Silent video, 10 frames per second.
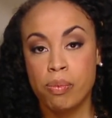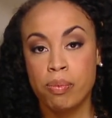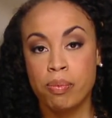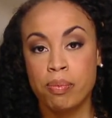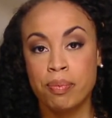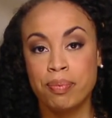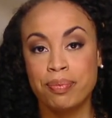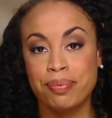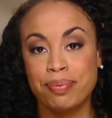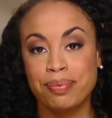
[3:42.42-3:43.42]

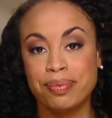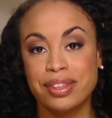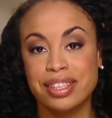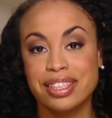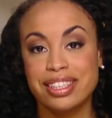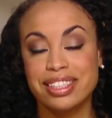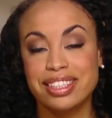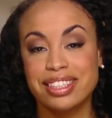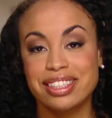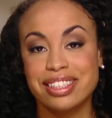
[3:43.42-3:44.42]

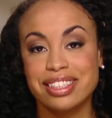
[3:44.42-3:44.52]
[no speech]